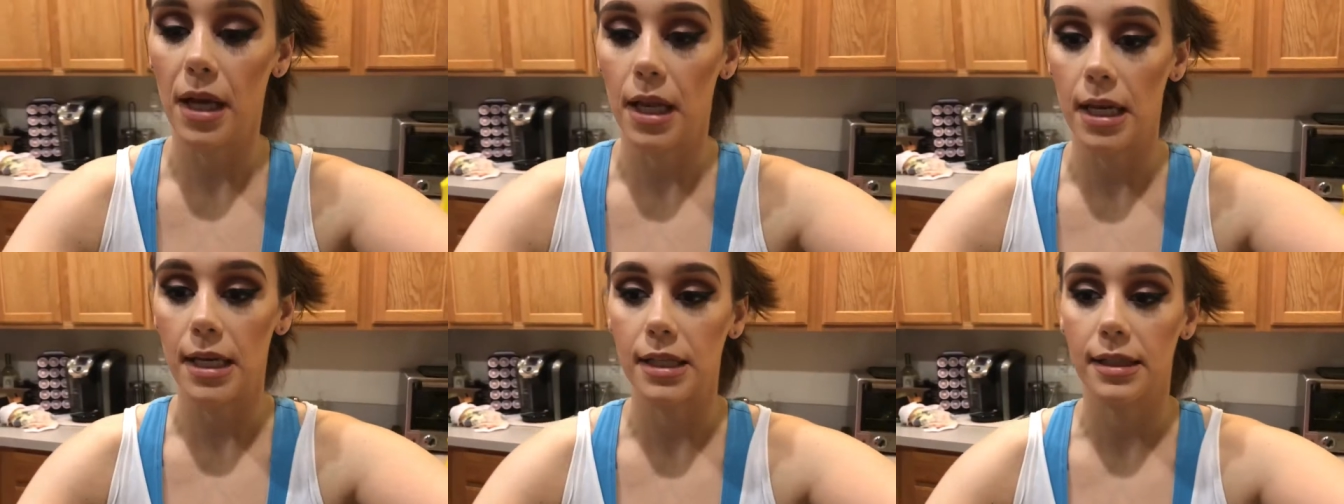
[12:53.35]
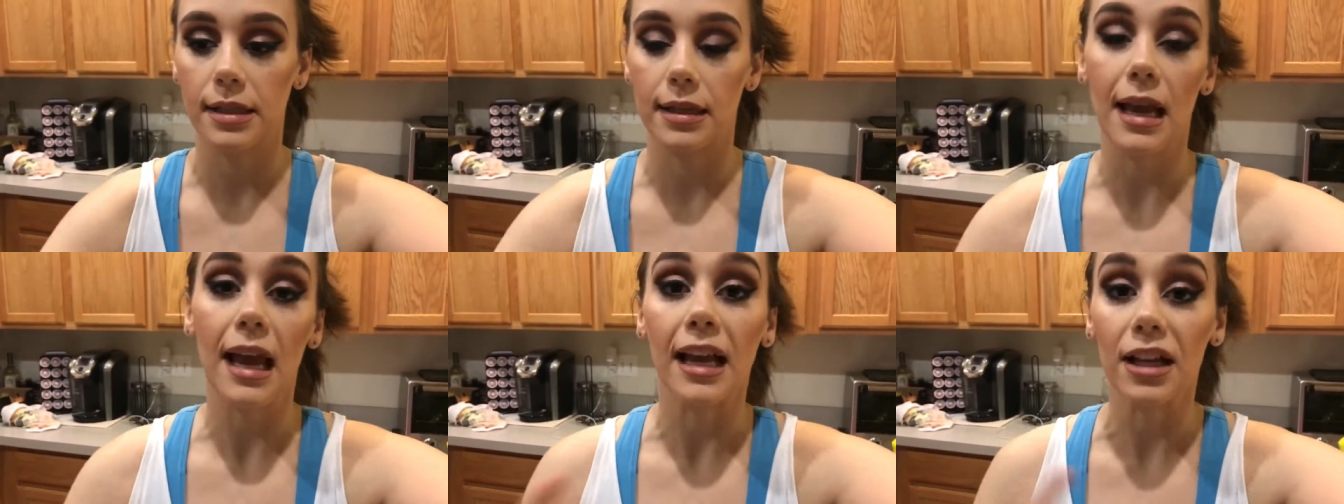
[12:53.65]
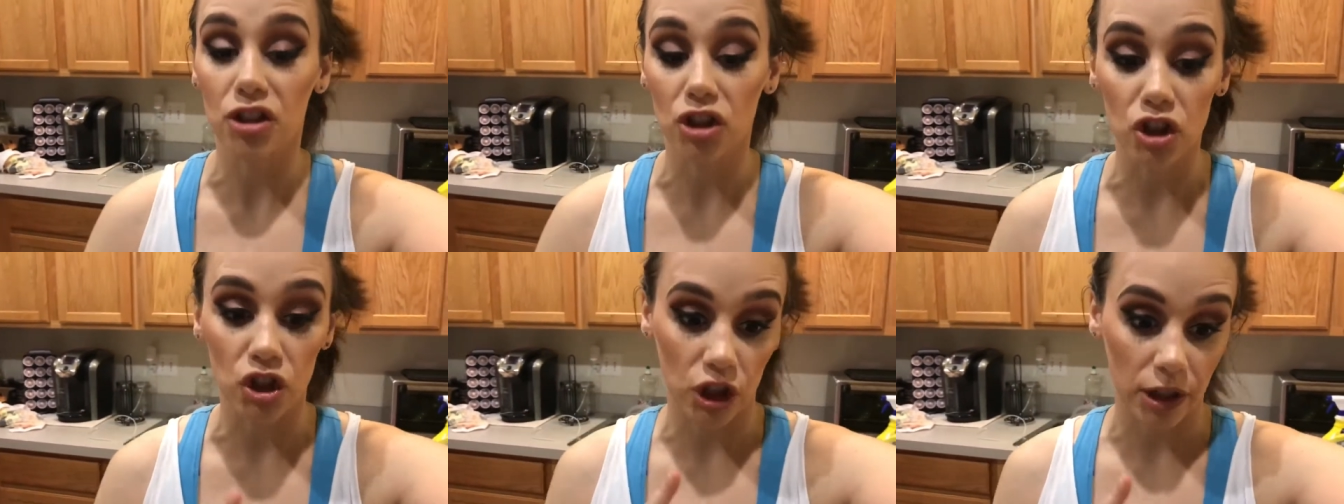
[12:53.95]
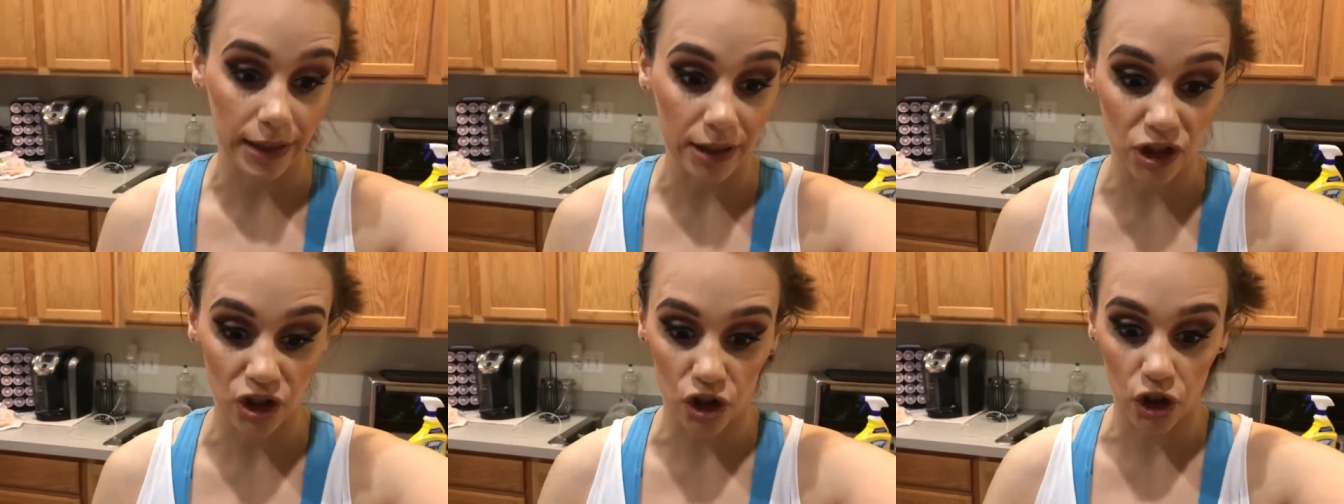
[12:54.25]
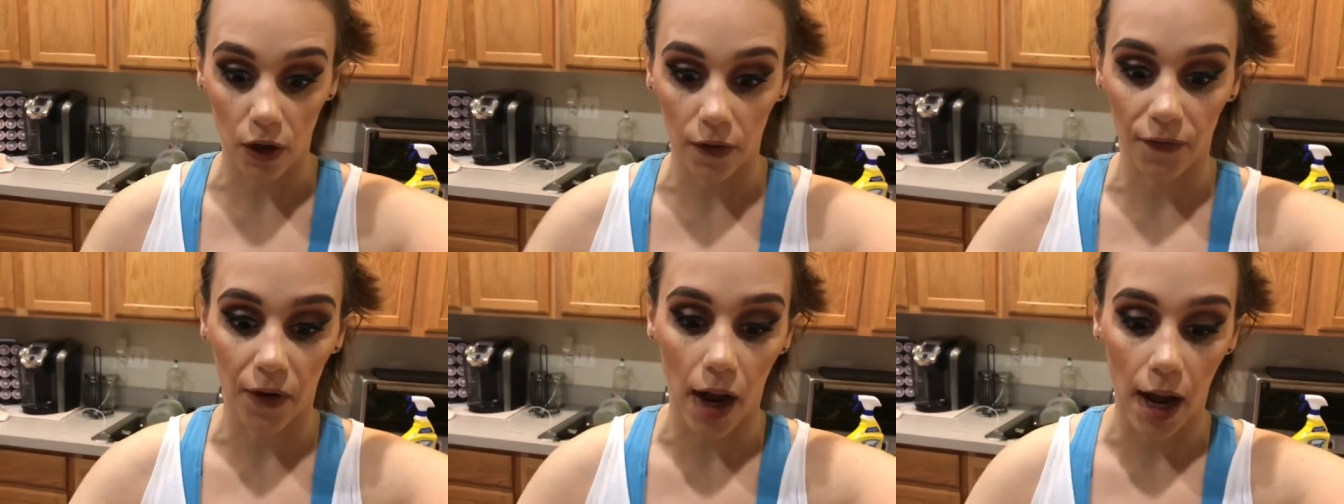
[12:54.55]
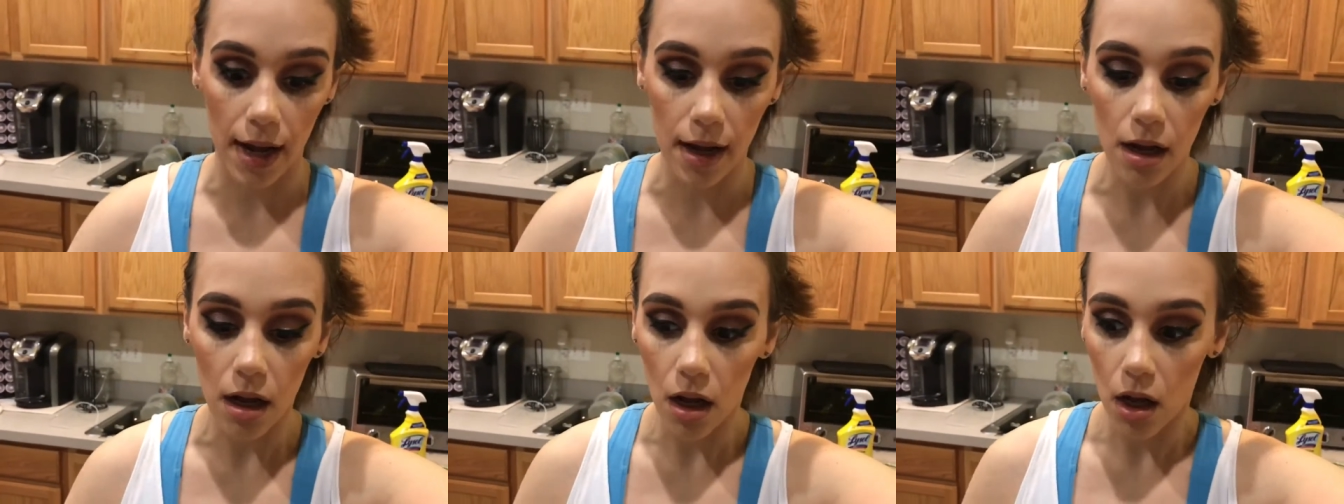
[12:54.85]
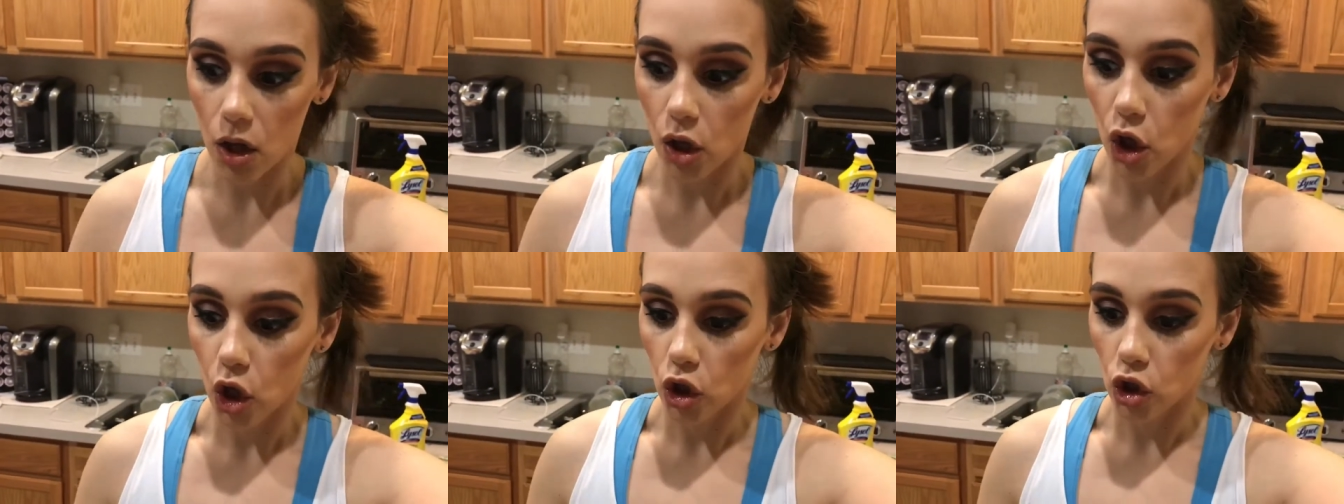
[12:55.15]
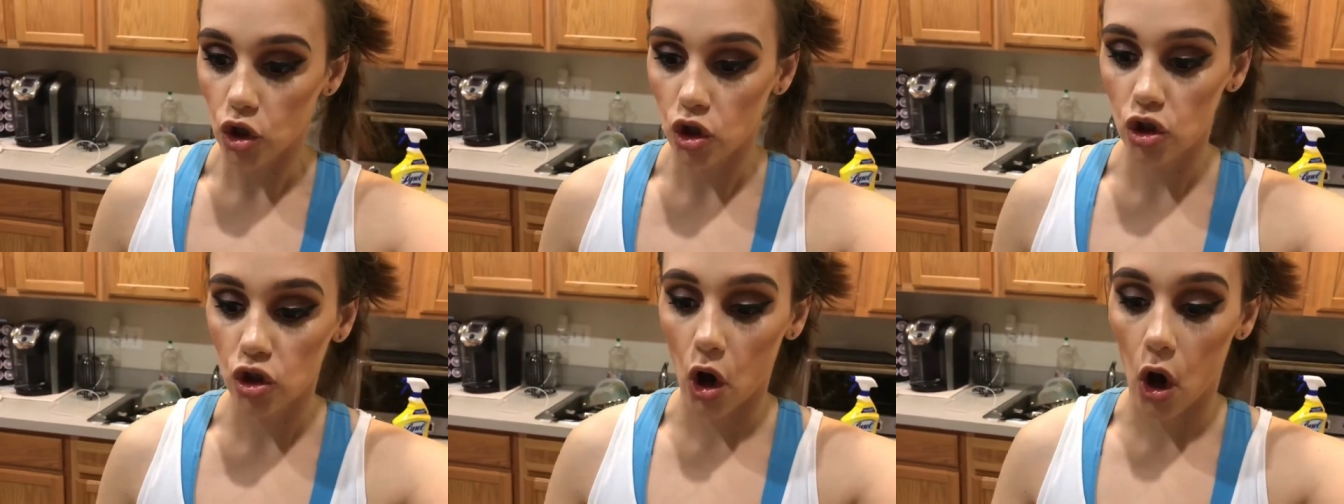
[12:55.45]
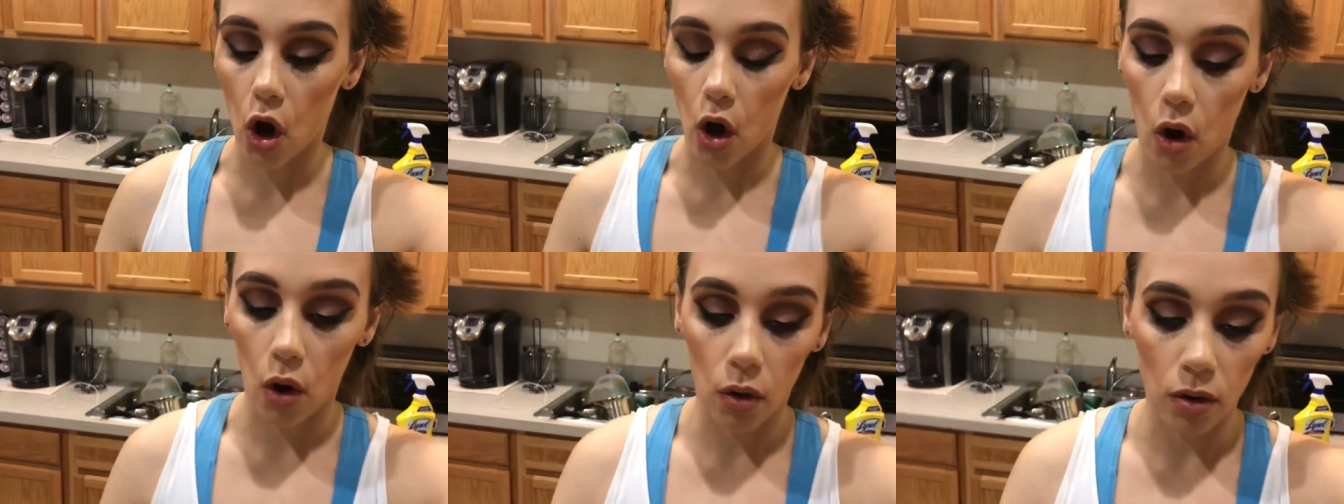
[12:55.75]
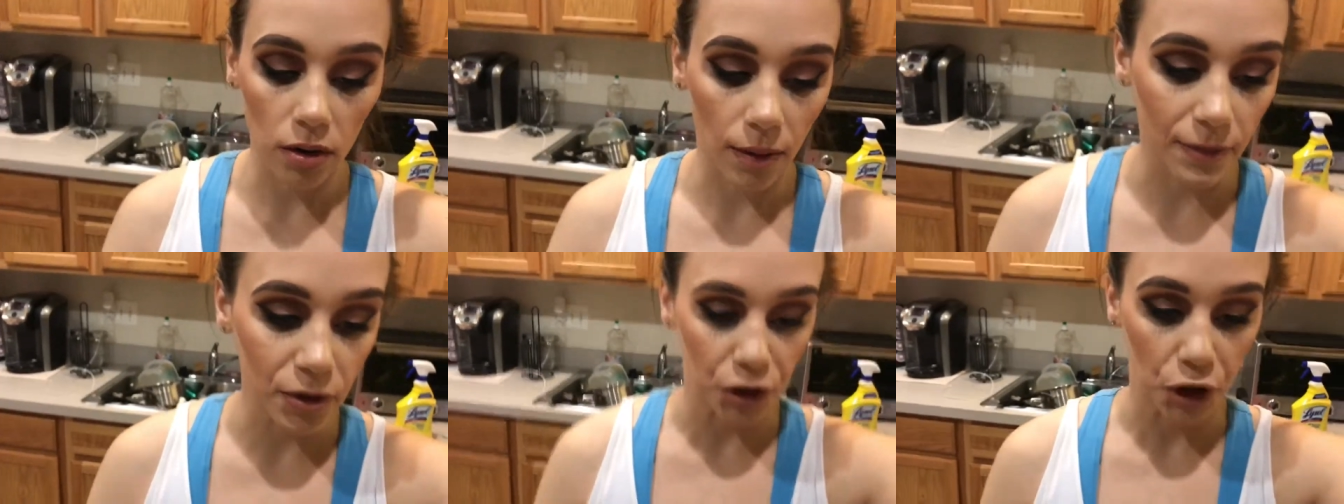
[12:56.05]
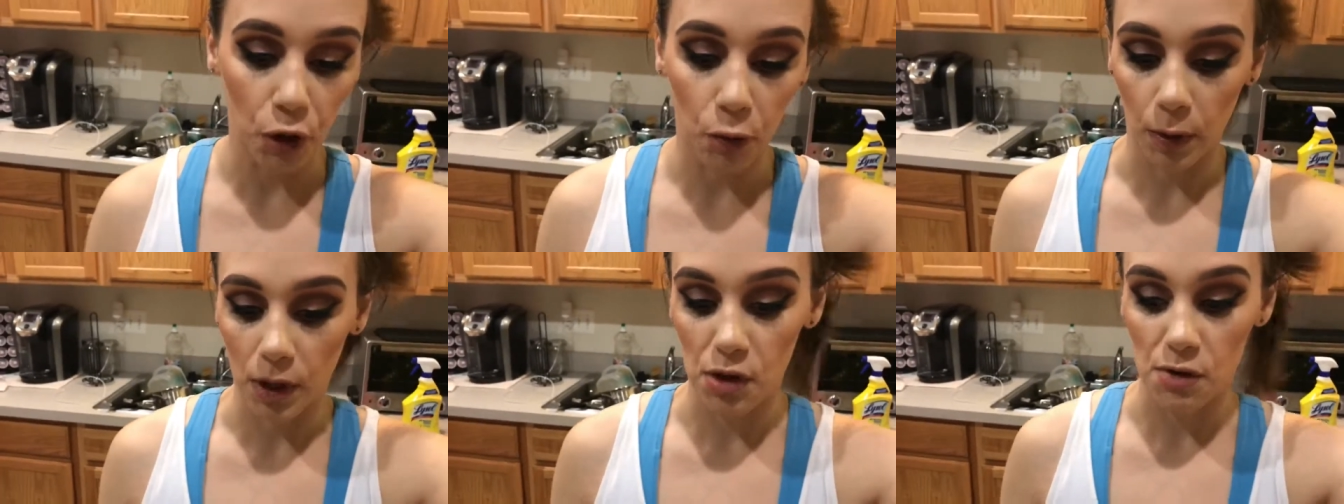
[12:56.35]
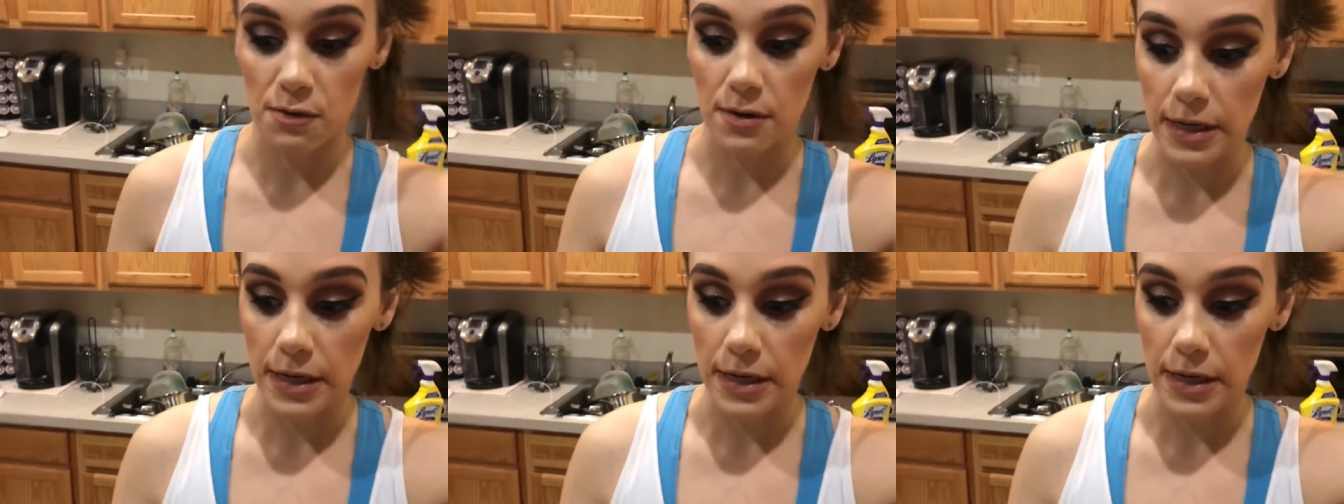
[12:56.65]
it is Asian chicken stir fry so let me show you what you